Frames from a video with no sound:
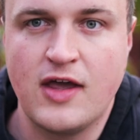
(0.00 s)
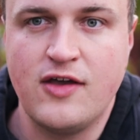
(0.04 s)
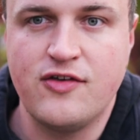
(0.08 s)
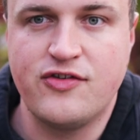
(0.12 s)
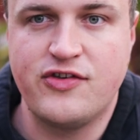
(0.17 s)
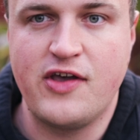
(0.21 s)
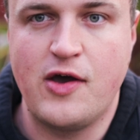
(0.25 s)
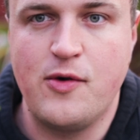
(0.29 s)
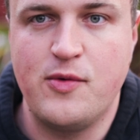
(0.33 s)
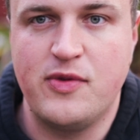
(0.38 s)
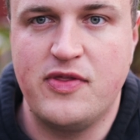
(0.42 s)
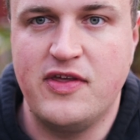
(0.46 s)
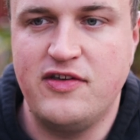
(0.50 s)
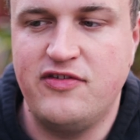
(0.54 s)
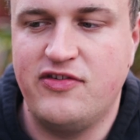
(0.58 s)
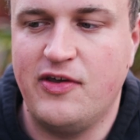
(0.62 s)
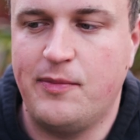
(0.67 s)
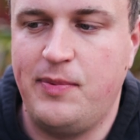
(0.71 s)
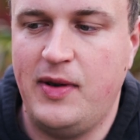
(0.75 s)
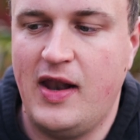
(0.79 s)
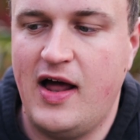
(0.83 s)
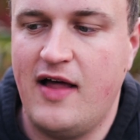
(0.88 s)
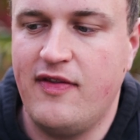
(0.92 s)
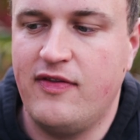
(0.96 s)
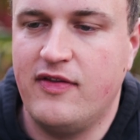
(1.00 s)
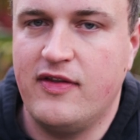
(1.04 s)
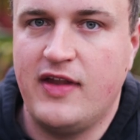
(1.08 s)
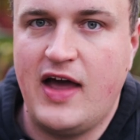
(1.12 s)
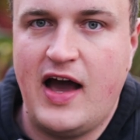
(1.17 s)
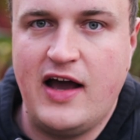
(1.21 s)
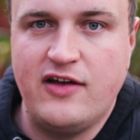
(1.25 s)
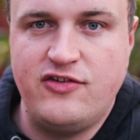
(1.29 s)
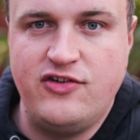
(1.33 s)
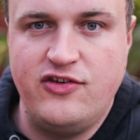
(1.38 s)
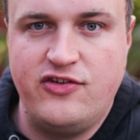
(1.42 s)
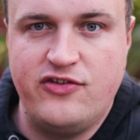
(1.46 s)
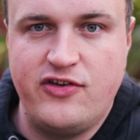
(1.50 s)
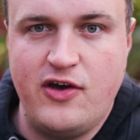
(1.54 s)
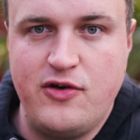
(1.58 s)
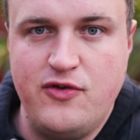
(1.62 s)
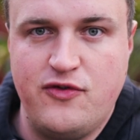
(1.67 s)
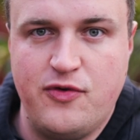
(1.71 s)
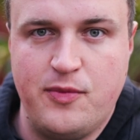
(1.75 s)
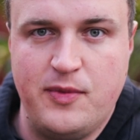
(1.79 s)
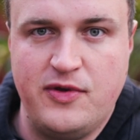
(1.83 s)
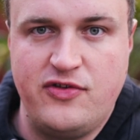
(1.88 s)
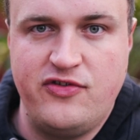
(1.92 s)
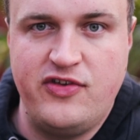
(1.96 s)
So this is a plant that I actually
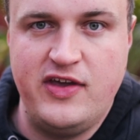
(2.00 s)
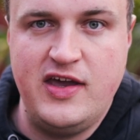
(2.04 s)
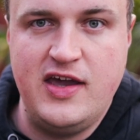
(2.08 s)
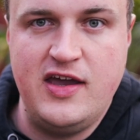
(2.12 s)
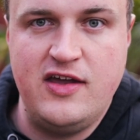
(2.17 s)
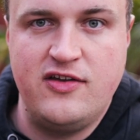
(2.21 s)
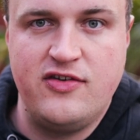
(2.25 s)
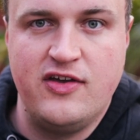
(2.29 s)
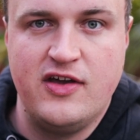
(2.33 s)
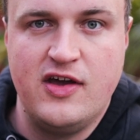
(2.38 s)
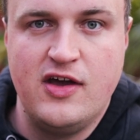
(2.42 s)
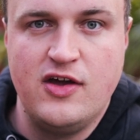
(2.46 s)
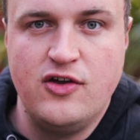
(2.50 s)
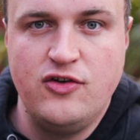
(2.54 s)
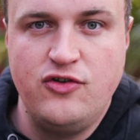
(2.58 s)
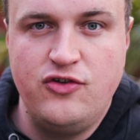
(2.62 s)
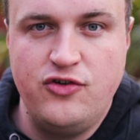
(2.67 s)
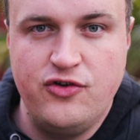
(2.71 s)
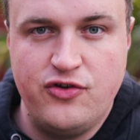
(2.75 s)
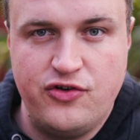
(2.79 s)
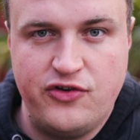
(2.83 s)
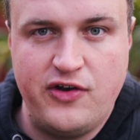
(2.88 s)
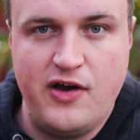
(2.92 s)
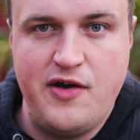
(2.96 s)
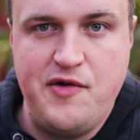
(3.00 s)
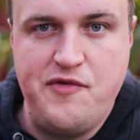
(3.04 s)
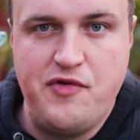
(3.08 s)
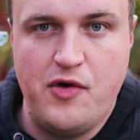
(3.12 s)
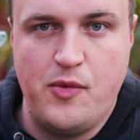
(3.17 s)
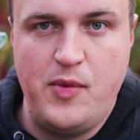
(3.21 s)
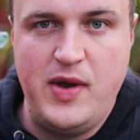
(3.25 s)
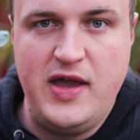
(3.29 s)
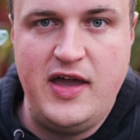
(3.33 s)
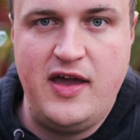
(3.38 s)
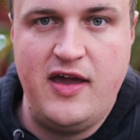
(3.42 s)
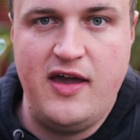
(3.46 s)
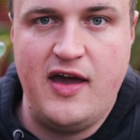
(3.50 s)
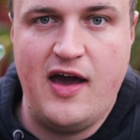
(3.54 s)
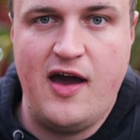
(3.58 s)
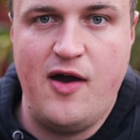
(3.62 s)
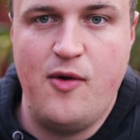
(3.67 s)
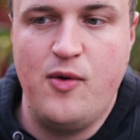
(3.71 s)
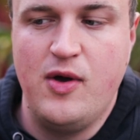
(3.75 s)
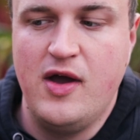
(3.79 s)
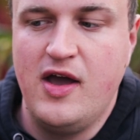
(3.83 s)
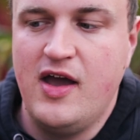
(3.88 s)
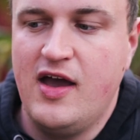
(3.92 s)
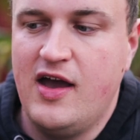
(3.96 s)
sowed from a seed just over a week
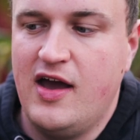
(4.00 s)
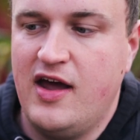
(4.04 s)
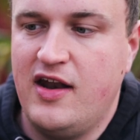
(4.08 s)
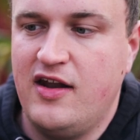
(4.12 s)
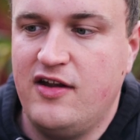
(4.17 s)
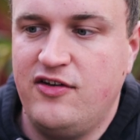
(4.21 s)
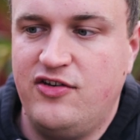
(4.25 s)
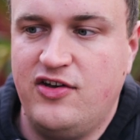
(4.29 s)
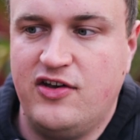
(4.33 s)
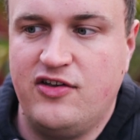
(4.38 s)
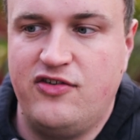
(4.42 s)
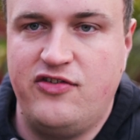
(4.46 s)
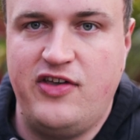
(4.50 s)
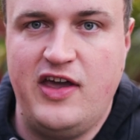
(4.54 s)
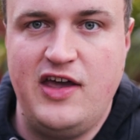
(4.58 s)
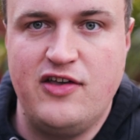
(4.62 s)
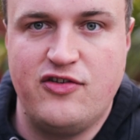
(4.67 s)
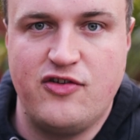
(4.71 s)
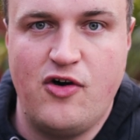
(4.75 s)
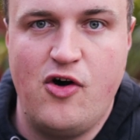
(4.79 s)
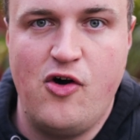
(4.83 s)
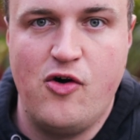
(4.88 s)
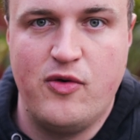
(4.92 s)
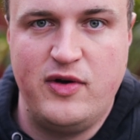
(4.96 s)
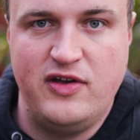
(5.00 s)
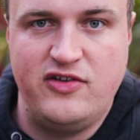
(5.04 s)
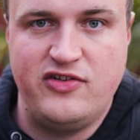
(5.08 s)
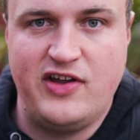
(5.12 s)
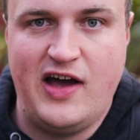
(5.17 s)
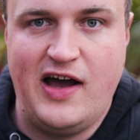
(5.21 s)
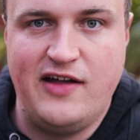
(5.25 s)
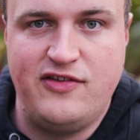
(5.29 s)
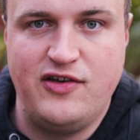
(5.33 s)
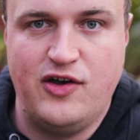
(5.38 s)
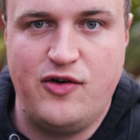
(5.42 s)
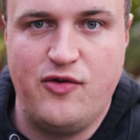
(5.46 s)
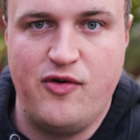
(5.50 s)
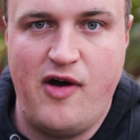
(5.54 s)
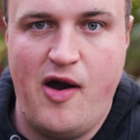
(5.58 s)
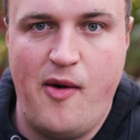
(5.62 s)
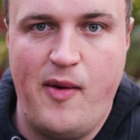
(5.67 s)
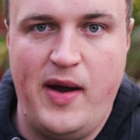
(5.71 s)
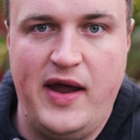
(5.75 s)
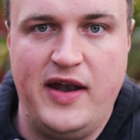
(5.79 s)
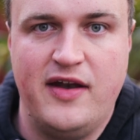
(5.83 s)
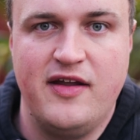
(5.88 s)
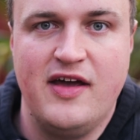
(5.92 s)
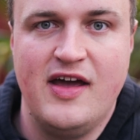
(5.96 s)
ago, and as you can see, it's already started
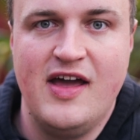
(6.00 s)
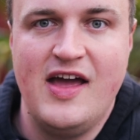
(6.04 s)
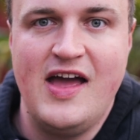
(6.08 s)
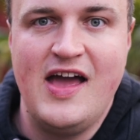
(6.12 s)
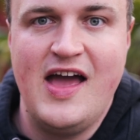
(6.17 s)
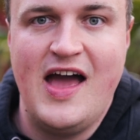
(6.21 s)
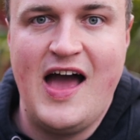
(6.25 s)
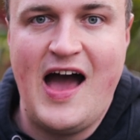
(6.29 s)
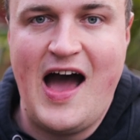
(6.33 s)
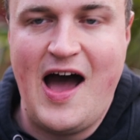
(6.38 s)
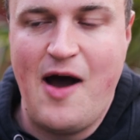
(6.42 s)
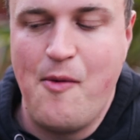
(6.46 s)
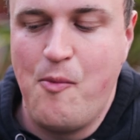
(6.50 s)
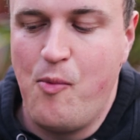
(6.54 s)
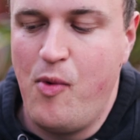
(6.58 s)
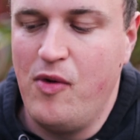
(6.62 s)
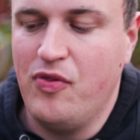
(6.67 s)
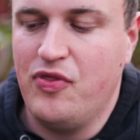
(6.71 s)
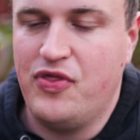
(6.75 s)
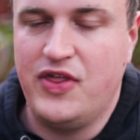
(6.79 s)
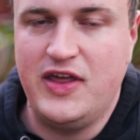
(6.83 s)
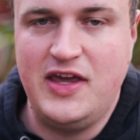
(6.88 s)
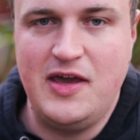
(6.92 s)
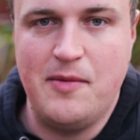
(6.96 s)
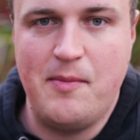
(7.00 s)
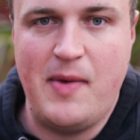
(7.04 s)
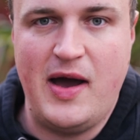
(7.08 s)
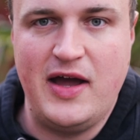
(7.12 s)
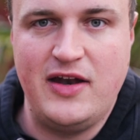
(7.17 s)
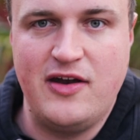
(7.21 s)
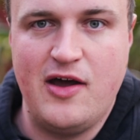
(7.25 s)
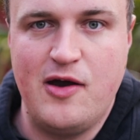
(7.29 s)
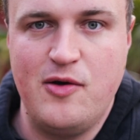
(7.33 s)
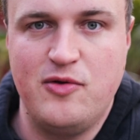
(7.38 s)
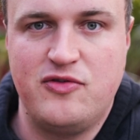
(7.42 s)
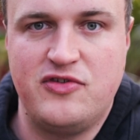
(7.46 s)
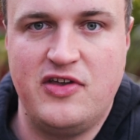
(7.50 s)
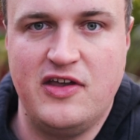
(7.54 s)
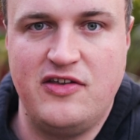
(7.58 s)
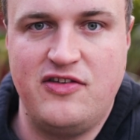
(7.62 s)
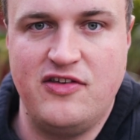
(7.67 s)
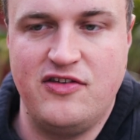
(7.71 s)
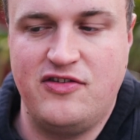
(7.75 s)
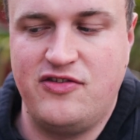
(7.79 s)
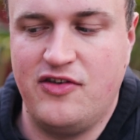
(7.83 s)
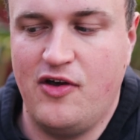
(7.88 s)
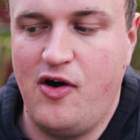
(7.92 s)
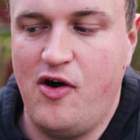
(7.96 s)
growing. And one thing you might notice
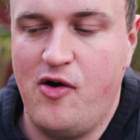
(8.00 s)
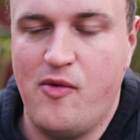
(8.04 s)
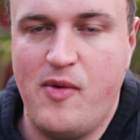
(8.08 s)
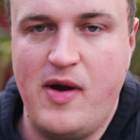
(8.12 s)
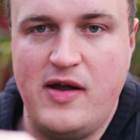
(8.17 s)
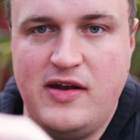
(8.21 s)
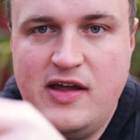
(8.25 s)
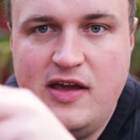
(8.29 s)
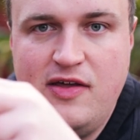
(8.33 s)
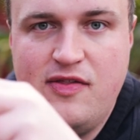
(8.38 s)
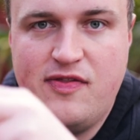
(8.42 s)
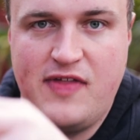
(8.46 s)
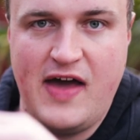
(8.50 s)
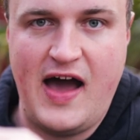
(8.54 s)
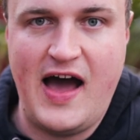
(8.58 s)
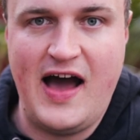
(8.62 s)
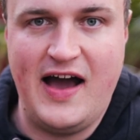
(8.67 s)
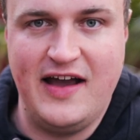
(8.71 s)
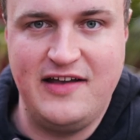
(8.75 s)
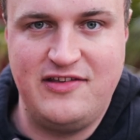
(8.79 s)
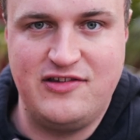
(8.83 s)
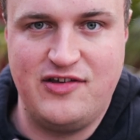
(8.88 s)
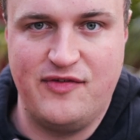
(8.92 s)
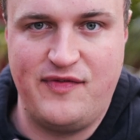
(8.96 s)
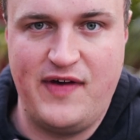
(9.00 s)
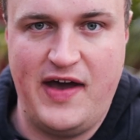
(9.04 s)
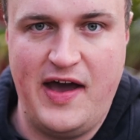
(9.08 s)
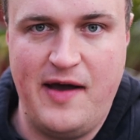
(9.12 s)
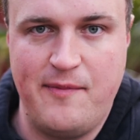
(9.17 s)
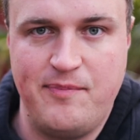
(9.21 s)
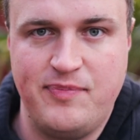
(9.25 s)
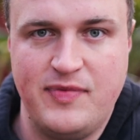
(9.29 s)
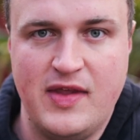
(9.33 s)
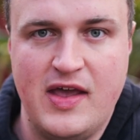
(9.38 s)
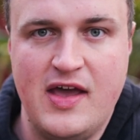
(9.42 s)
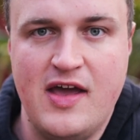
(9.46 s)
is already the height of it.